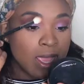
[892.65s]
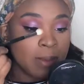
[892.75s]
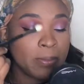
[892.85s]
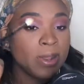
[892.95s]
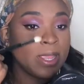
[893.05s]

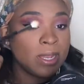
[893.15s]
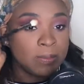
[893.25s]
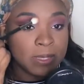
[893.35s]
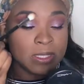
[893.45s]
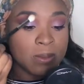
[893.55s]
and bring it
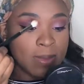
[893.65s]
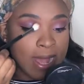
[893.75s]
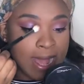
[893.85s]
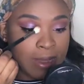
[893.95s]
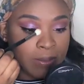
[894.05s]
up into my
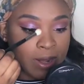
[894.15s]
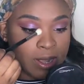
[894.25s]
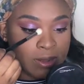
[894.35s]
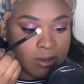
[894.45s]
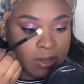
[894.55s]

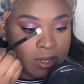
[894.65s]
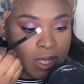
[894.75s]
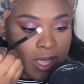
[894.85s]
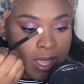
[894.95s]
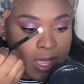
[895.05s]
eyebrow
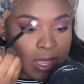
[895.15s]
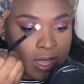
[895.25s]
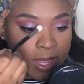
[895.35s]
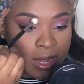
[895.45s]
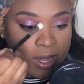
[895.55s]

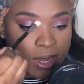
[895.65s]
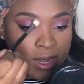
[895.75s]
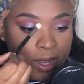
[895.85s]
and